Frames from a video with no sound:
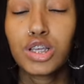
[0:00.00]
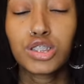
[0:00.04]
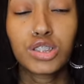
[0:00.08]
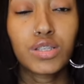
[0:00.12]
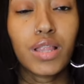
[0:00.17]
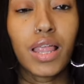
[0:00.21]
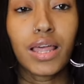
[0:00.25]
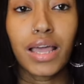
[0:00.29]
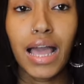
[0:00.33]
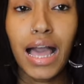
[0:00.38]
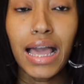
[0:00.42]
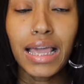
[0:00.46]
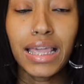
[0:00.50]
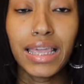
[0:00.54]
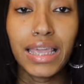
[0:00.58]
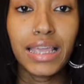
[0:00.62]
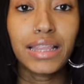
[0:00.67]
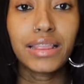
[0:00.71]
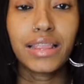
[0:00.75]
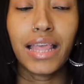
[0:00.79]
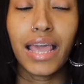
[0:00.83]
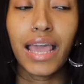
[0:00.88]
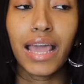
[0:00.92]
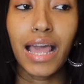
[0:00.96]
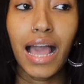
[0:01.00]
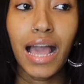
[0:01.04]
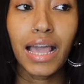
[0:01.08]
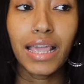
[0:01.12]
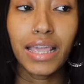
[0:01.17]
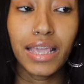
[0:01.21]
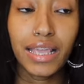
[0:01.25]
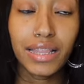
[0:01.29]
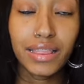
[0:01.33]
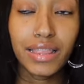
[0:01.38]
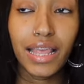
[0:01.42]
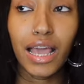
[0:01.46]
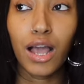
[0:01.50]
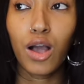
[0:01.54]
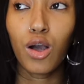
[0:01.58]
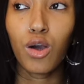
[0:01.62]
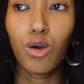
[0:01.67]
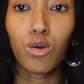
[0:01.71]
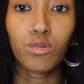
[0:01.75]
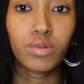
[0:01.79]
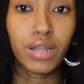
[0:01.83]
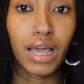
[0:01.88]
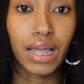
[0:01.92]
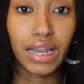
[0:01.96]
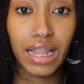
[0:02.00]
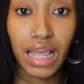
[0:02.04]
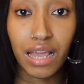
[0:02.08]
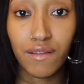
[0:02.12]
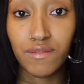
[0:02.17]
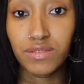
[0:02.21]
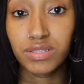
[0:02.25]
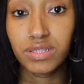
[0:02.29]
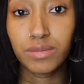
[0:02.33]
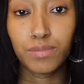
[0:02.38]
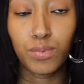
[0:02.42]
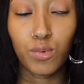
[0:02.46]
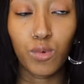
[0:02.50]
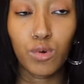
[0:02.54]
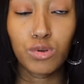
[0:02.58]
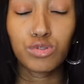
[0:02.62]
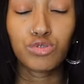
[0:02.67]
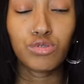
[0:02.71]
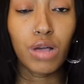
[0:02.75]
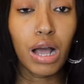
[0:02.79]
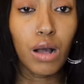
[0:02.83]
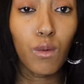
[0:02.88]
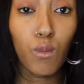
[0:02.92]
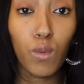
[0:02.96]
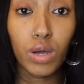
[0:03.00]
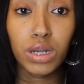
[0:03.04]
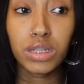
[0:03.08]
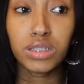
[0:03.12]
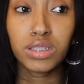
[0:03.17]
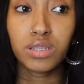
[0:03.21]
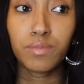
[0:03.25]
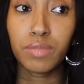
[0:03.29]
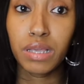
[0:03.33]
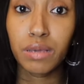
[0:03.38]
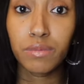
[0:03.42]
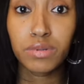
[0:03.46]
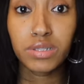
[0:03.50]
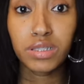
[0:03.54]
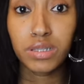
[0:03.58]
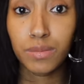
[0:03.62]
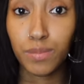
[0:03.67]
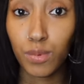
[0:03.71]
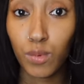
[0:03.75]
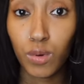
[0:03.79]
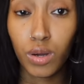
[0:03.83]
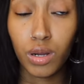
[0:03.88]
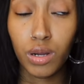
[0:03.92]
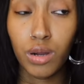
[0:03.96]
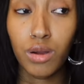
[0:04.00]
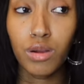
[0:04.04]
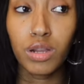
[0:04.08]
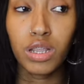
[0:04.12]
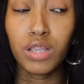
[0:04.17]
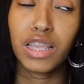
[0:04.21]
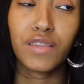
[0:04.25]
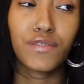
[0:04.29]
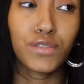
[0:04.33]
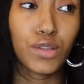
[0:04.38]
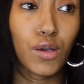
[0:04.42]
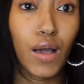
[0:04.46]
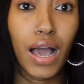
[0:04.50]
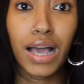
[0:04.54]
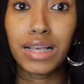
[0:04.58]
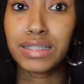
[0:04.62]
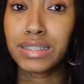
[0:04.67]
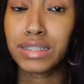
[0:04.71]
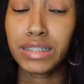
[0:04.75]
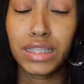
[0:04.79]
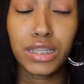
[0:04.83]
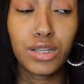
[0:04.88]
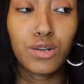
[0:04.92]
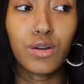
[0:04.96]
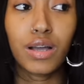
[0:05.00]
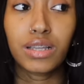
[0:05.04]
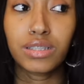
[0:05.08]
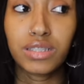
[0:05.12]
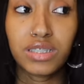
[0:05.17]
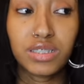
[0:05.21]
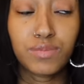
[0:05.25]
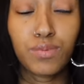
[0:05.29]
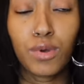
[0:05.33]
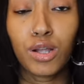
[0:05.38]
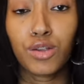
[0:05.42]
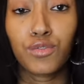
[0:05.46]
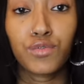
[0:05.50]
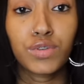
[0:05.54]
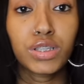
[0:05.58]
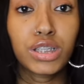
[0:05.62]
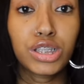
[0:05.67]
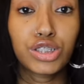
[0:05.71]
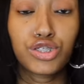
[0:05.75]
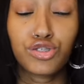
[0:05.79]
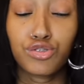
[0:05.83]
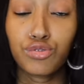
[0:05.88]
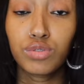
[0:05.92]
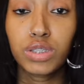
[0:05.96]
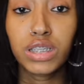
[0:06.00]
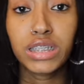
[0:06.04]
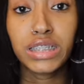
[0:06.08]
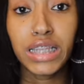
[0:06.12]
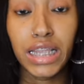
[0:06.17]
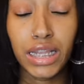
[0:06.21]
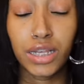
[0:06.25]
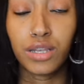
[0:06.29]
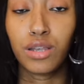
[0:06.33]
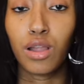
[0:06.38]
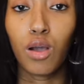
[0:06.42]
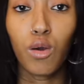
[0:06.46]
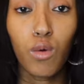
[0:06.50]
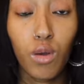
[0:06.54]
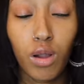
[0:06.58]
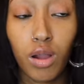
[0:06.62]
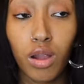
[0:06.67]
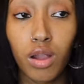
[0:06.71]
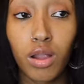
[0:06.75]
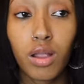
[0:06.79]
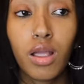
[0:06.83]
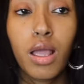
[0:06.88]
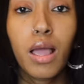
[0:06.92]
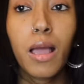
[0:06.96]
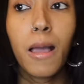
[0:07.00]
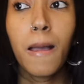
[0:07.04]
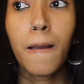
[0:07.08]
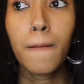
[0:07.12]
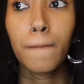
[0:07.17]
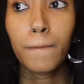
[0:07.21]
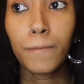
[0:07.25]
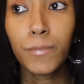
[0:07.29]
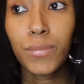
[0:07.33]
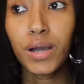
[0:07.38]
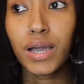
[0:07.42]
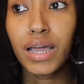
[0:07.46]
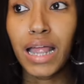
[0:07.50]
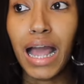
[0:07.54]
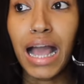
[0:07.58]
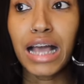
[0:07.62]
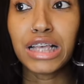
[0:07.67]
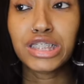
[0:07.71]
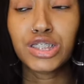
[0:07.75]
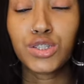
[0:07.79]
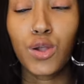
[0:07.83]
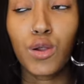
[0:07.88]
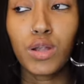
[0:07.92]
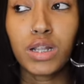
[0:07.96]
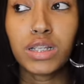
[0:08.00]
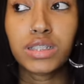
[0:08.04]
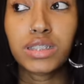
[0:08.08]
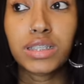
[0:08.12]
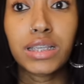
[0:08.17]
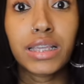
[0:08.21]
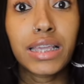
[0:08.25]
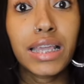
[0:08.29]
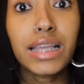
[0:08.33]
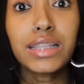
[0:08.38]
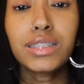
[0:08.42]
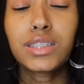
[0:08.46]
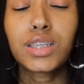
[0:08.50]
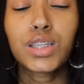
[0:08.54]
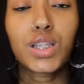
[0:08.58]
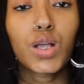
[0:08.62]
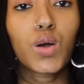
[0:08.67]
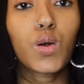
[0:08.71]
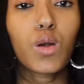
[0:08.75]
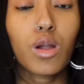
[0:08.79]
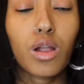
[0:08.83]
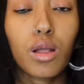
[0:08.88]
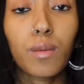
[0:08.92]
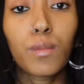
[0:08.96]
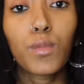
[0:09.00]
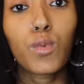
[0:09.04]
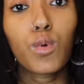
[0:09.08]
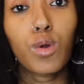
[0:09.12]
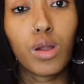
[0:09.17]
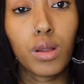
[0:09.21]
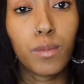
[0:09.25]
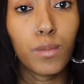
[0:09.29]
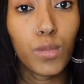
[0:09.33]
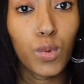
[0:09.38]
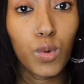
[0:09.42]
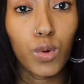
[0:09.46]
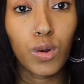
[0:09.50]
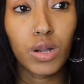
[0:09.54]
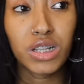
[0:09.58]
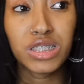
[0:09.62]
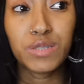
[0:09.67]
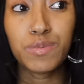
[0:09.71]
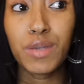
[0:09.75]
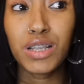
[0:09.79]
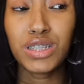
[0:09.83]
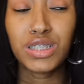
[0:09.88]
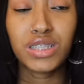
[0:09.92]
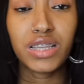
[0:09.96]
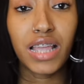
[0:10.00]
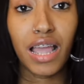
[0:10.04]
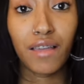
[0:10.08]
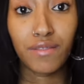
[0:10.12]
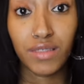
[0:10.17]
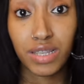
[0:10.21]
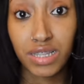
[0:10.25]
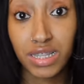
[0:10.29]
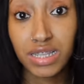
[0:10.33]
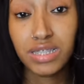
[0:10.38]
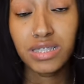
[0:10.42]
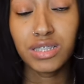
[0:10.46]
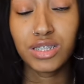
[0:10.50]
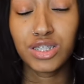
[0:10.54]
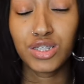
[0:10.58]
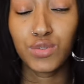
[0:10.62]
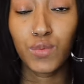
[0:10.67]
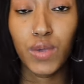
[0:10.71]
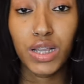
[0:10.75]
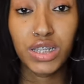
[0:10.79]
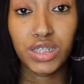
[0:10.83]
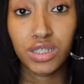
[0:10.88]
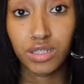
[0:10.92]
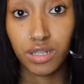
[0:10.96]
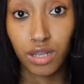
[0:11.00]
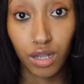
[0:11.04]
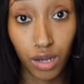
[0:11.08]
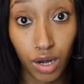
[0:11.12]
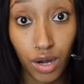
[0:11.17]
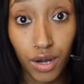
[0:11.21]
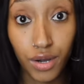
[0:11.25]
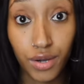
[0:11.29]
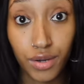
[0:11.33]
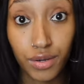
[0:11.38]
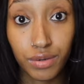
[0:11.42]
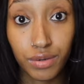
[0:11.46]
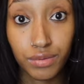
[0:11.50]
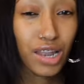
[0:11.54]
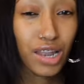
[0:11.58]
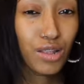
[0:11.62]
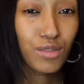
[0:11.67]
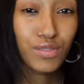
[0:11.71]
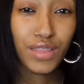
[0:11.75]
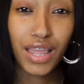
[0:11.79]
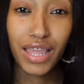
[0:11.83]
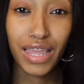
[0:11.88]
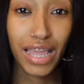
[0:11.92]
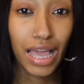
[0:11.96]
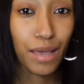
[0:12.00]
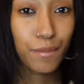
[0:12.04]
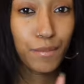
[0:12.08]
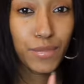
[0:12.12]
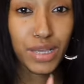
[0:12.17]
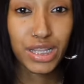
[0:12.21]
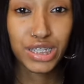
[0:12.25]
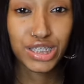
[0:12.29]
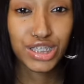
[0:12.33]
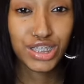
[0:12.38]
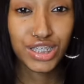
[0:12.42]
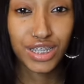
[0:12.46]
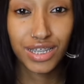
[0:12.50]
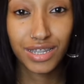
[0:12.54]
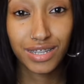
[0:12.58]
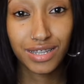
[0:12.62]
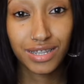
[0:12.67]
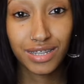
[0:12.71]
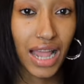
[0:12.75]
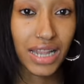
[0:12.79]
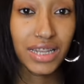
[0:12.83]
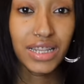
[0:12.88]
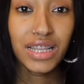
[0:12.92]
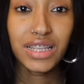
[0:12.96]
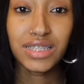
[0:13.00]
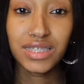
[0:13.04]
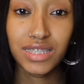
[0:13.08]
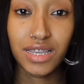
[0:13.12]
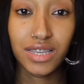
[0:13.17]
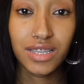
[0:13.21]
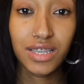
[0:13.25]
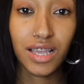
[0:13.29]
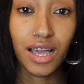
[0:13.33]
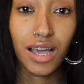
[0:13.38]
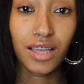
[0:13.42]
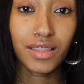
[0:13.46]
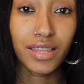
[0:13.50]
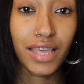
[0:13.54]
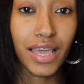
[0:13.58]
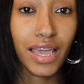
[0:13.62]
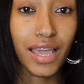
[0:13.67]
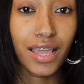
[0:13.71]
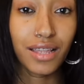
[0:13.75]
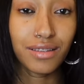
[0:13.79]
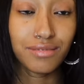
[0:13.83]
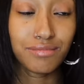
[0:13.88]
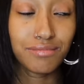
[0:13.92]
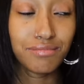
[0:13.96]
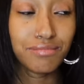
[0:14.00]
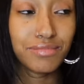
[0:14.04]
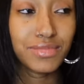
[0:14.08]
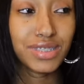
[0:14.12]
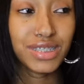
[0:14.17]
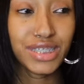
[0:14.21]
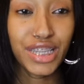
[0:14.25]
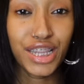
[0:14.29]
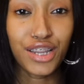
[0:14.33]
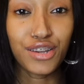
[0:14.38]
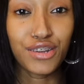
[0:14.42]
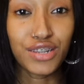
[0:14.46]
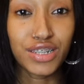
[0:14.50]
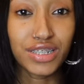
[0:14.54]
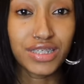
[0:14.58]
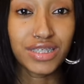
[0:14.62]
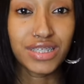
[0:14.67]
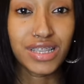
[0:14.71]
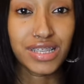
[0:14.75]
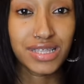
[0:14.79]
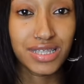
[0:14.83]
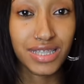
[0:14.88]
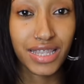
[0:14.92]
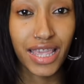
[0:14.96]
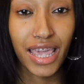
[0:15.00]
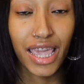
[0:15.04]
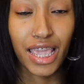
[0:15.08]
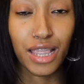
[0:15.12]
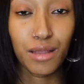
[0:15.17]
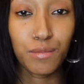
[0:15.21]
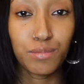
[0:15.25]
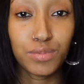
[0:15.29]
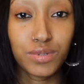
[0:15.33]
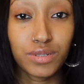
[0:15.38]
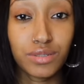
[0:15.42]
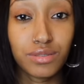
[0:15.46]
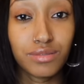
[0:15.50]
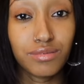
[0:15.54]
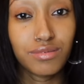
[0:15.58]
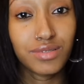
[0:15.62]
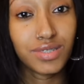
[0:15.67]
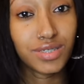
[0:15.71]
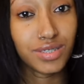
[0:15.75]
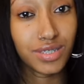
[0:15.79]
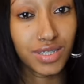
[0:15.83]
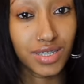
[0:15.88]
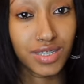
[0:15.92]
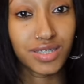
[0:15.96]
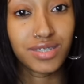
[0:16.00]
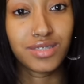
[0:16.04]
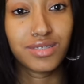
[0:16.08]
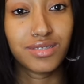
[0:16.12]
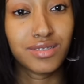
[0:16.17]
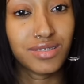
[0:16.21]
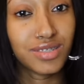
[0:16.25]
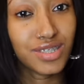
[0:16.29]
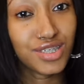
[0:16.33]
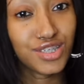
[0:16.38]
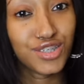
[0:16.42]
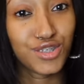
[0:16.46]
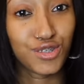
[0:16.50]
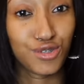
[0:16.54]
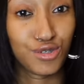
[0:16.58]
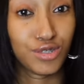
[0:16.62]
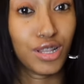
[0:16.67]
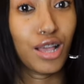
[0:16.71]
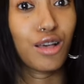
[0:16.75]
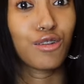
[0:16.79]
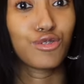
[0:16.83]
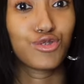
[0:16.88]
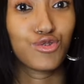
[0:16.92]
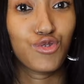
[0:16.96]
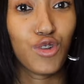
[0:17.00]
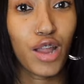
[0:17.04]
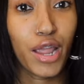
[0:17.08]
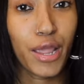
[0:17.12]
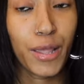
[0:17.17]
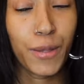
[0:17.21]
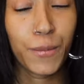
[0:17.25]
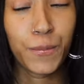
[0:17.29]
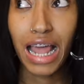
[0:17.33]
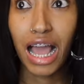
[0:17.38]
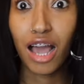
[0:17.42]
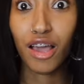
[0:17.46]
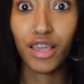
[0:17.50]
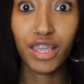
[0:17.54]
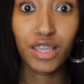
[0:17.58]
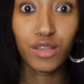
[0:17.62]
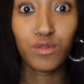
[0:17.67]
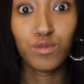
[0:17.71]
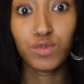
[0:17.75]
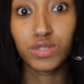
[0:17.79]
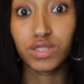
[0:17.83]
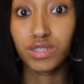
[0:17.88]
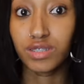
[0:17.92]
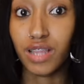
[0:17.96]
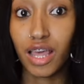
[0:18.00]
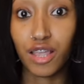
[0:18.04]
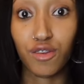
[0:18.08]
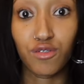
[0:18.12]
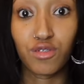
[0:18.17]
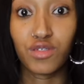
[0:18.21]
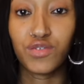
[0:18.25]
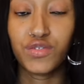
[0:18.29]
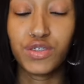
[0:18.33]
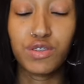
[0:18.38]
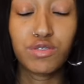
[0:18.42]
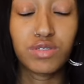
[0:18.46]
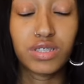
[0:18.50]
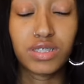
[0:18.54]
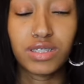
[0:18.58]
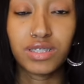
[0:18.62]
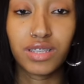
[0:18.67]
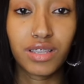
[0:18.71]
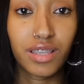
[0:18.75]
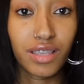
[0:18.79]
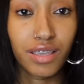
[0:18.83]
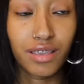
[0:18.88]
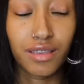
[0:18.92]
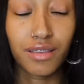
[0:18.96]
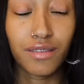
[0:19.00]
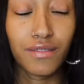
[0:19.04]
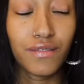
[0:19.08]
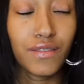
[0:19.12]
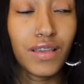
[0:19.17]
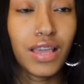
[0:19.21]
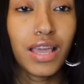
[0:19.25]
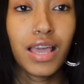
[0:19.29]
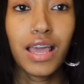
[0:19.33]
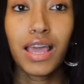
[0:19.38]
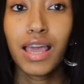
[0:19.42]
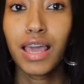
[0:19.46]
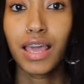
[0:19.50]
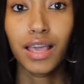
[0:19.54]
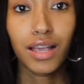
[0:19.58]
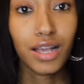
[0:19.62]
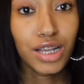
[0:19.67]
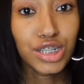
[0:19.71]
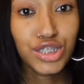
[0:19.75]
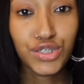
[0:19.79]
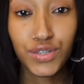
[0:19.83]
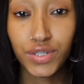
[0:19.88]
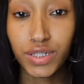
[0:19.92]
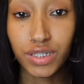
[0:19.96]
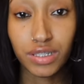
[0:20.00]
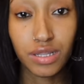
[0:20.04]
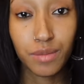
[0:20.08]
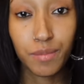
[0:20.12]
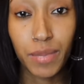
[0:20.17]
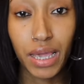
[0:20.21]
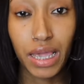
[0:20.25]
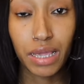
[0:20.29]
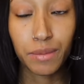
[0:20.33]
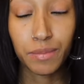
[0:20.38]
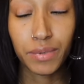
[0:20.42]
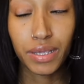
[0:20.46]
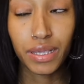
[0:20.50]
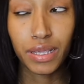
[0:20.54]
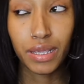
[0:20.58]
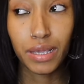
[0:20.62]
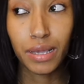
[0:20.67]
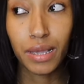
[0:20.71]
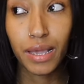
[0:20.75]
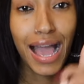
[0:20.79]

So, like, I get that. I get that whole not having support. So I wanted to be able to support her, even though I still, at this point, really, truly didn't know her. But I started to get to know her more and more, especially after this situation occurred. I don't think I mentioned, I did tell y'all that Darius escaped to his sister's house, right? And how he was, like, refusing to give Katrina the baby.